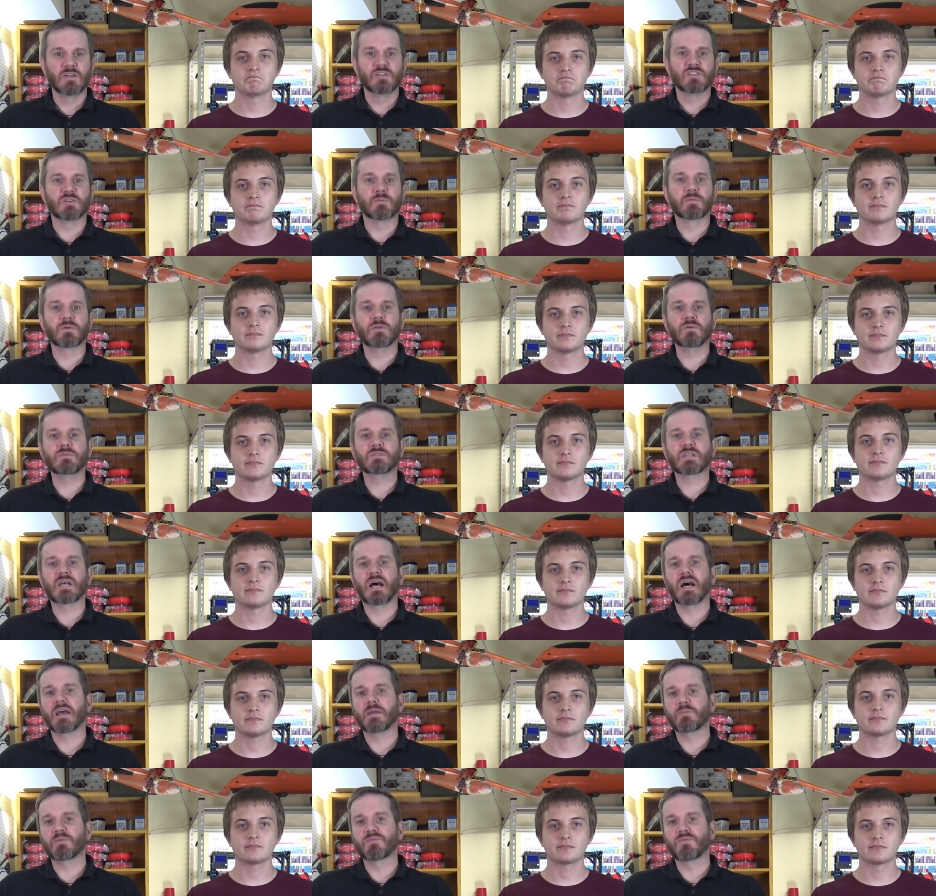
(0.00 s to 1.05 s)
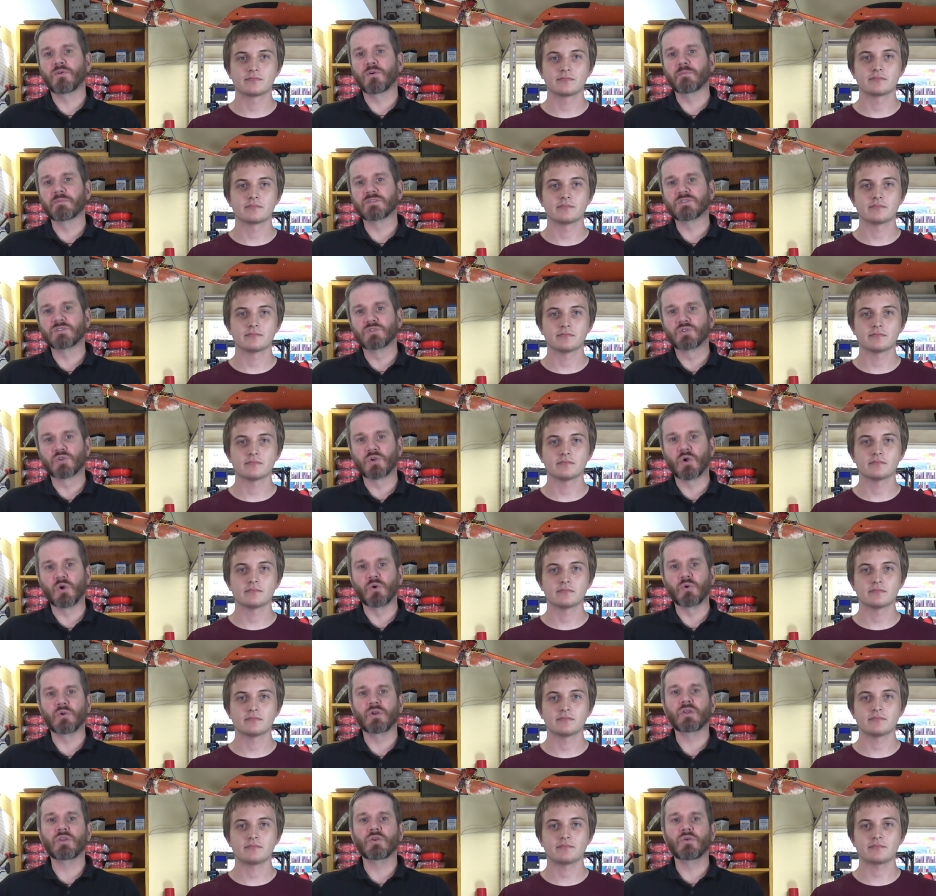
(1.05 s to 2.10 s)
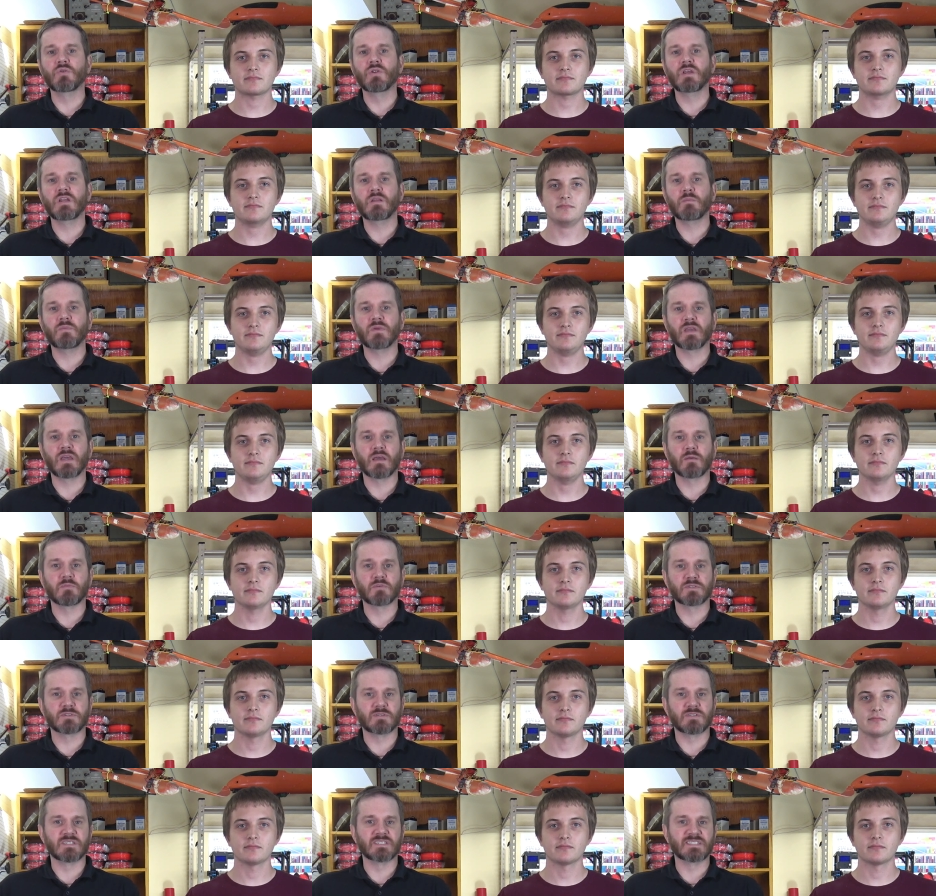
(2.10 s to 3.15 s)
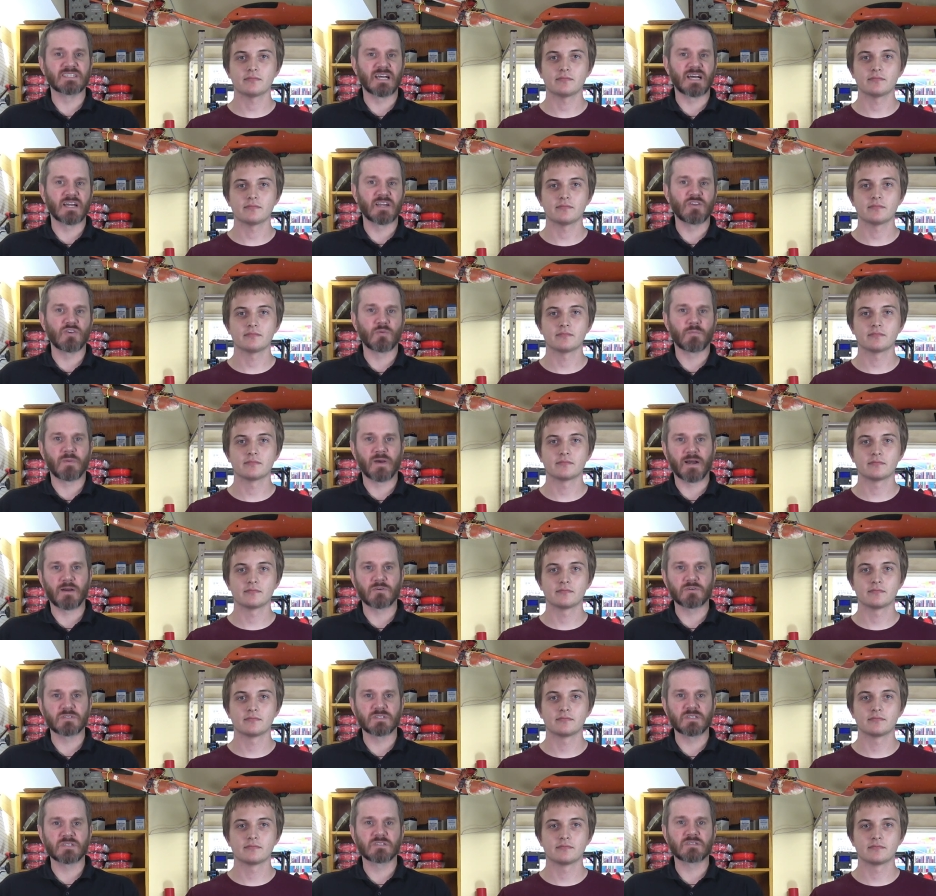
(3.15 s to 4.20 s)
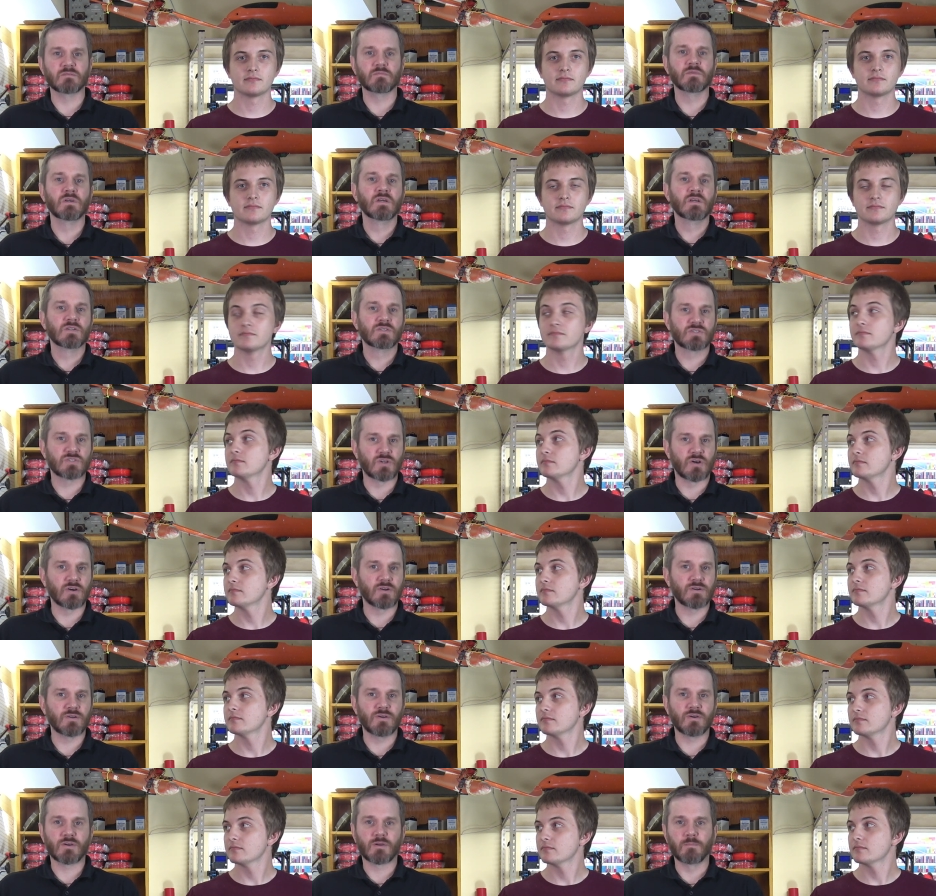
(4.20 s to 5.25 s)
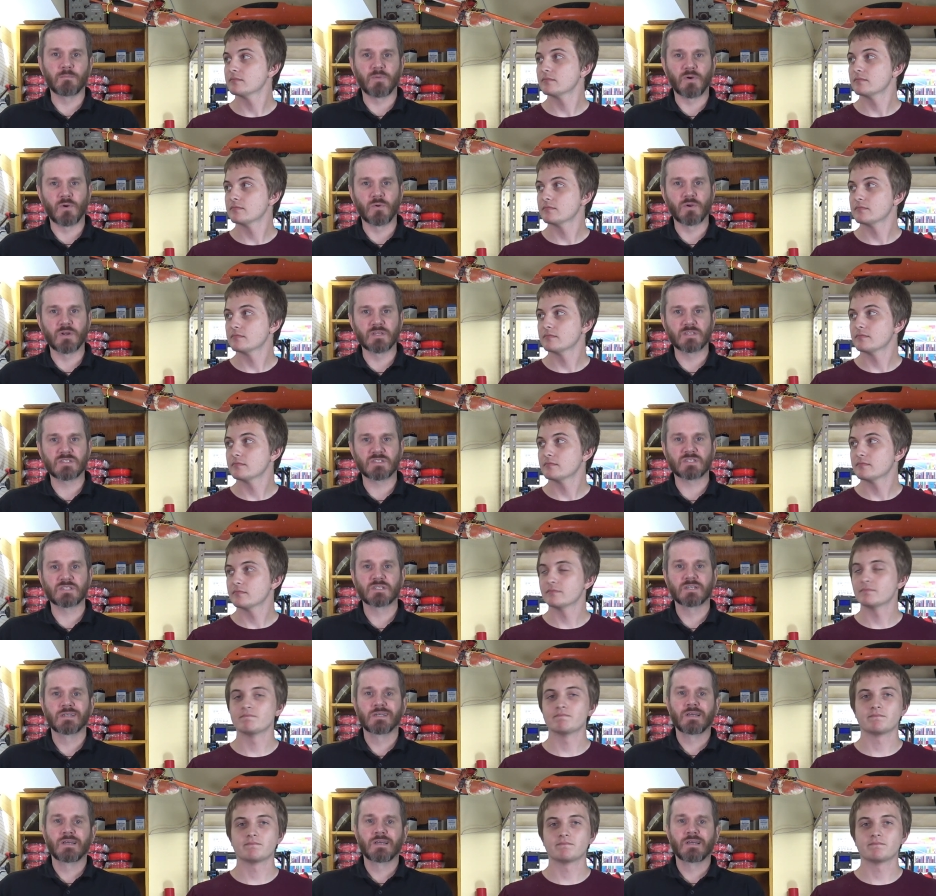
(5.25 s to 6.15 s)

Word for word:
Speaker 1: To produce a high-performance drone, you need to be able to design your power system, solder your components,